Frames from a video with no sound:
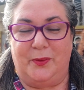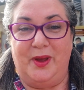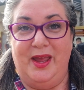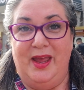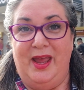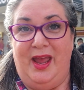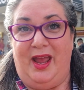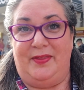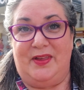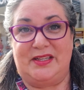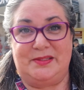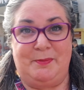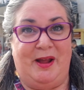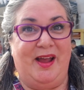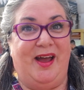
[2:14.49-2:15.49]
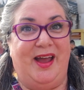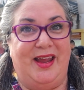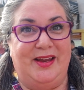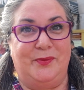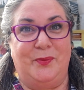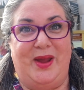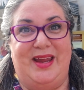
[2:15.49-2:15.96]
and that's my
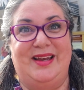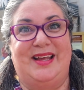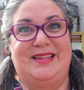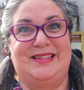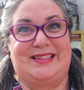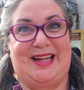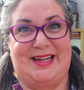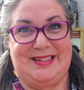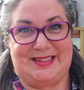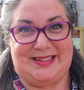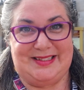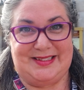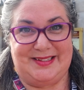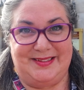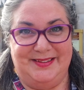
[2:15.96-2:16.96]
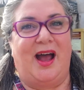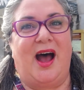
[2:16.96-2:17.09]
height, weight, and sizes.